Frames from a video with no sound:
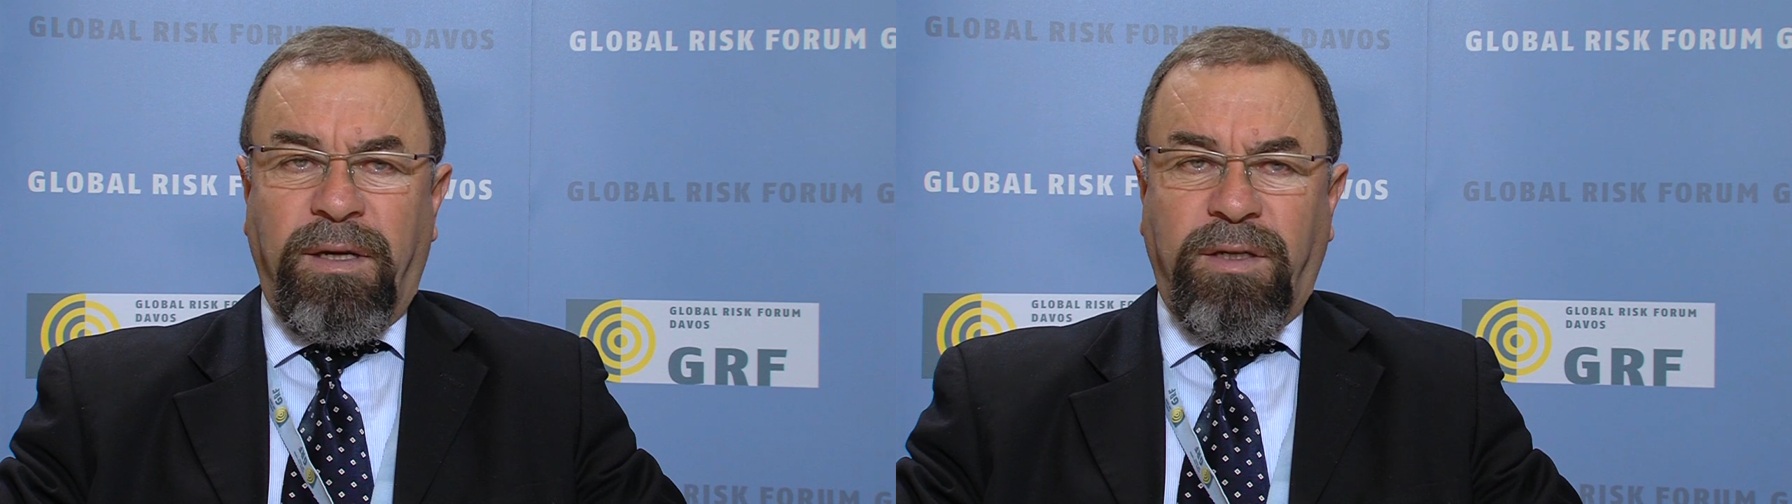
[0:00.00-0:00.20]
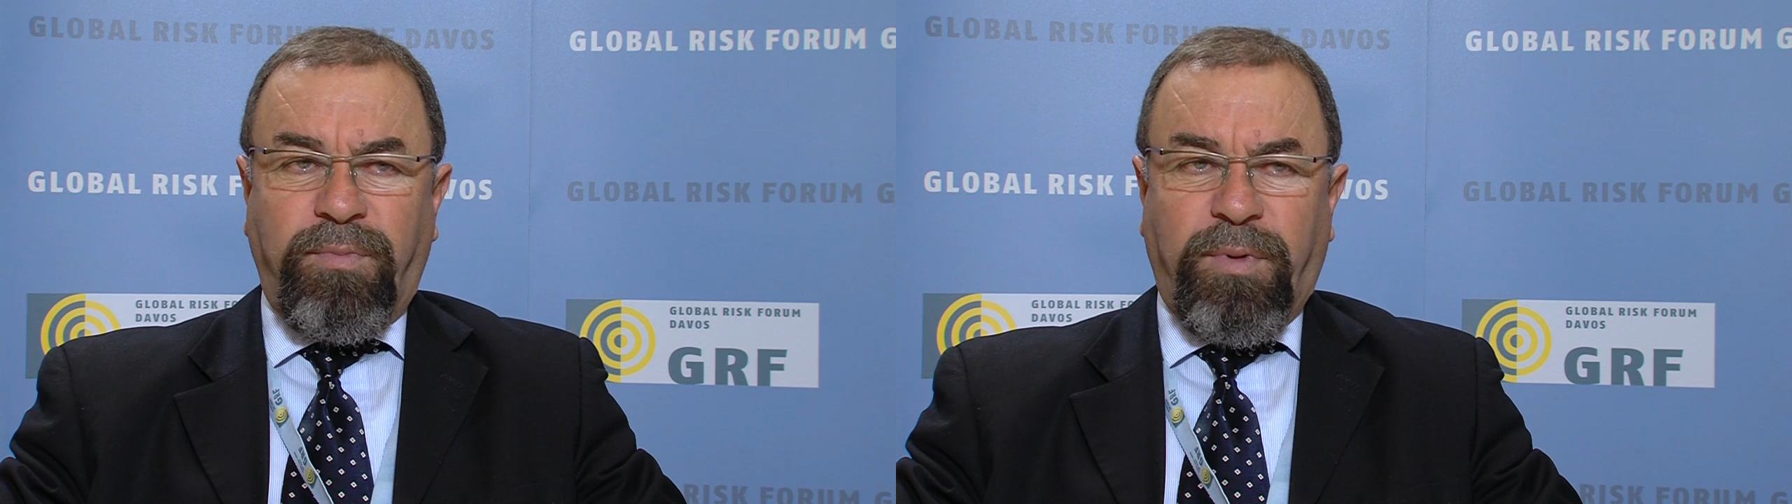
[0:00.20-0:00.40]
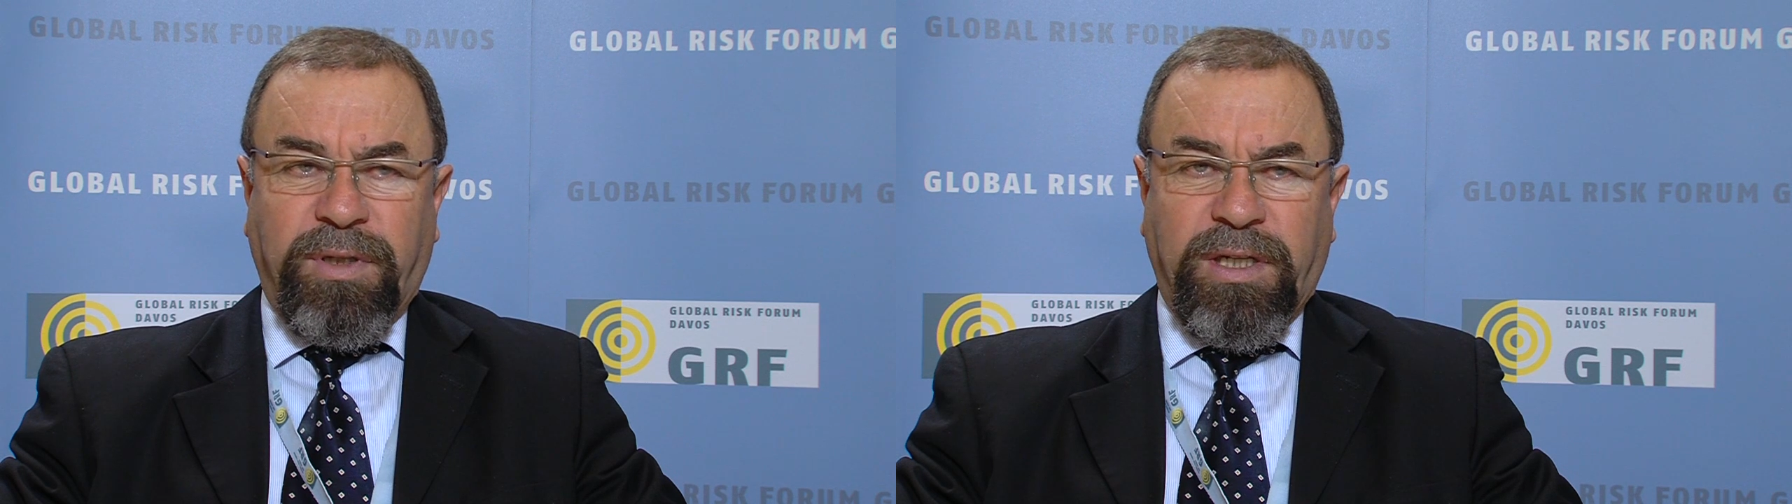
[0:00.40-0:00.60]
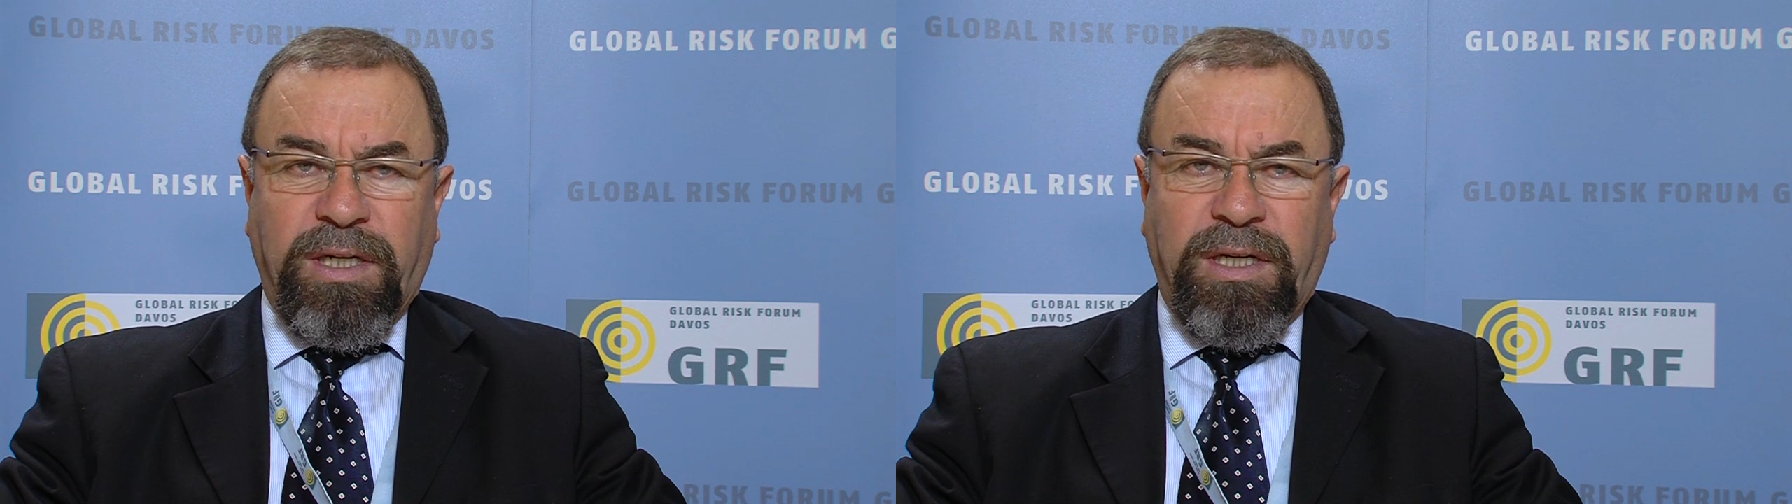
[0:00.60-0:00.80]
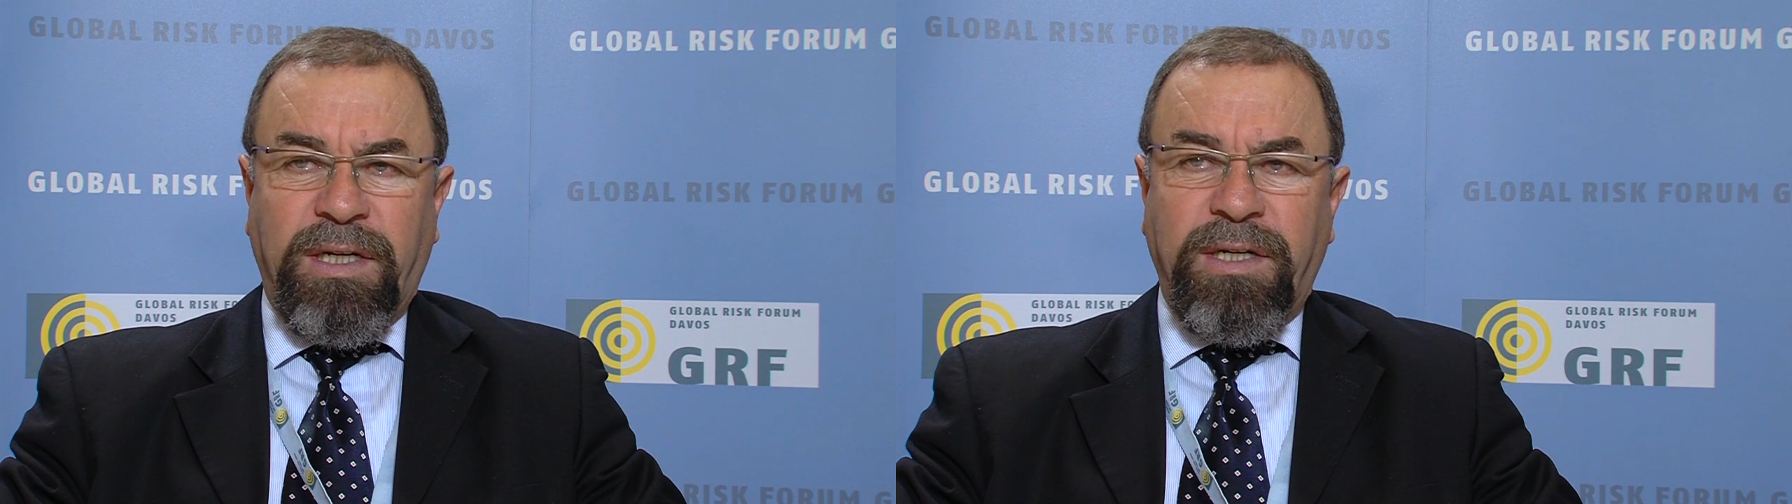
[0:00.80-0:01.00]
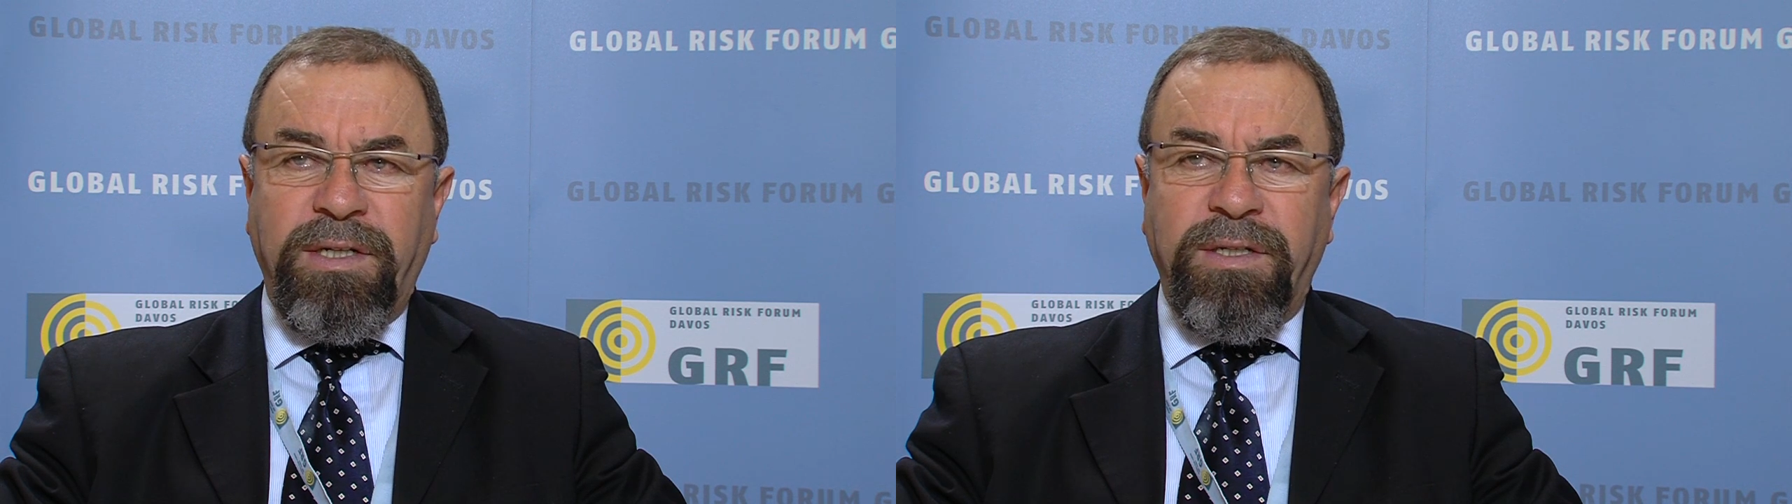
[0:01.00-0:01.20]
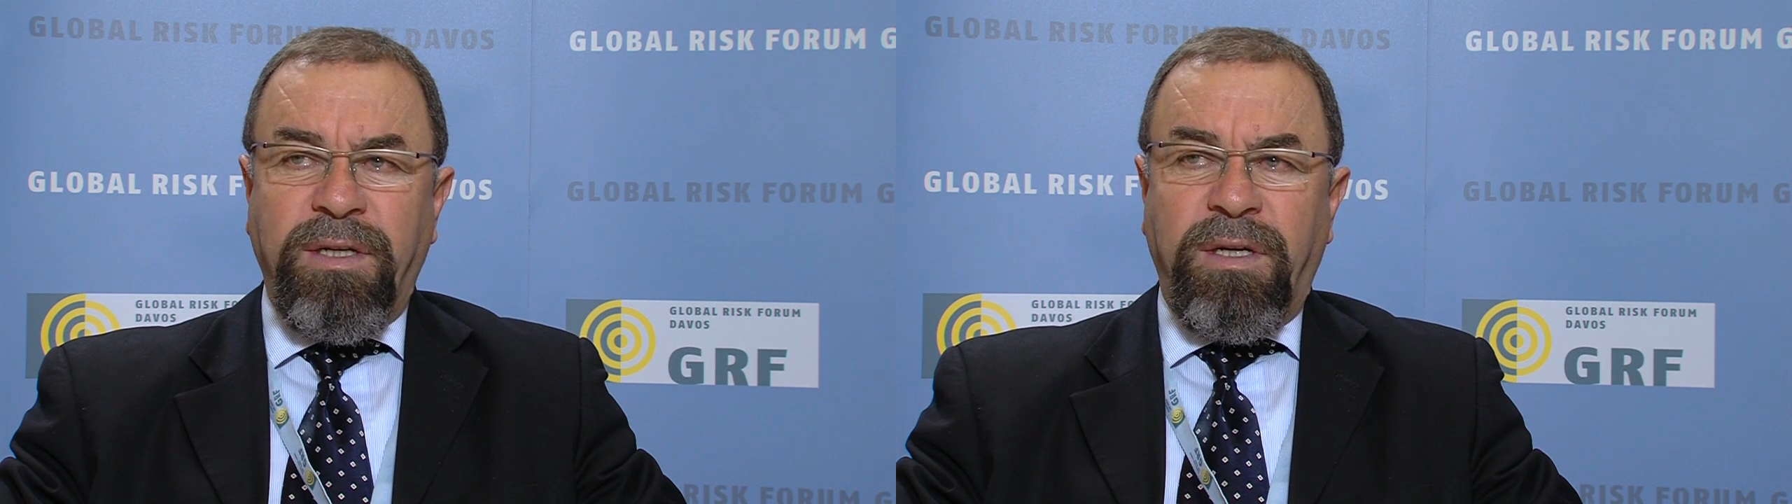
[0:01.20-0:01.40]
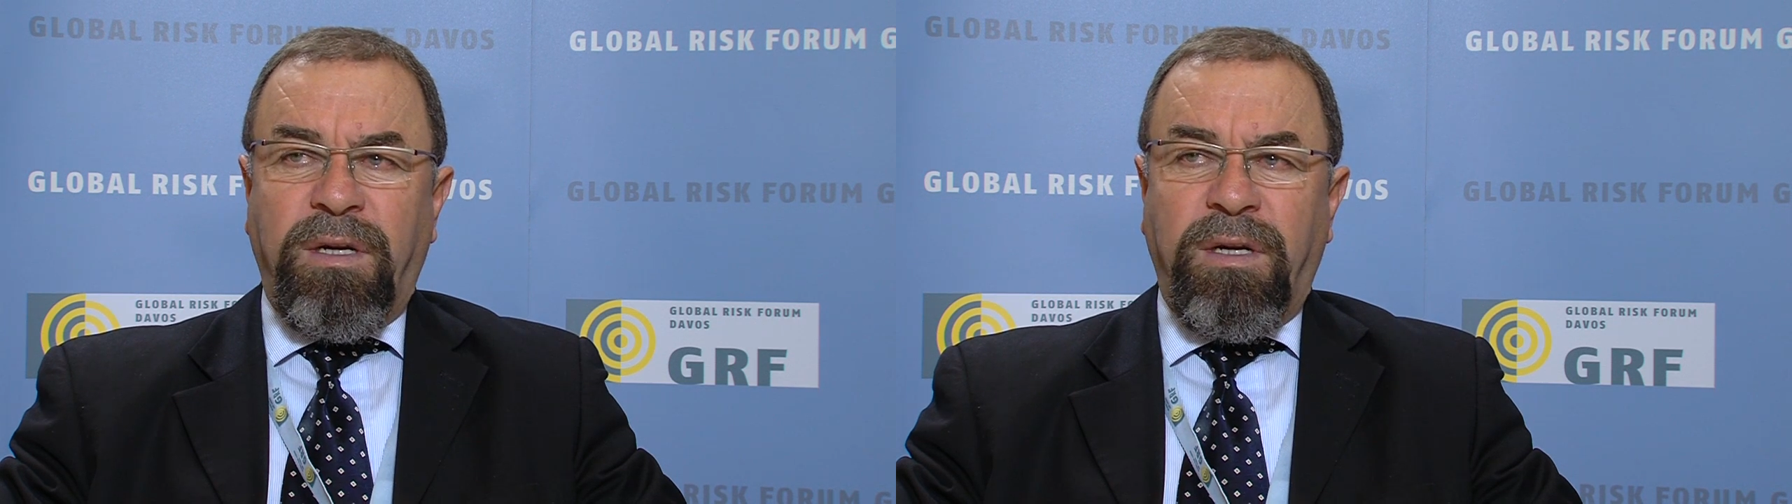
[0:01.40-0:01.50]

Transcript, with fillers: expertise,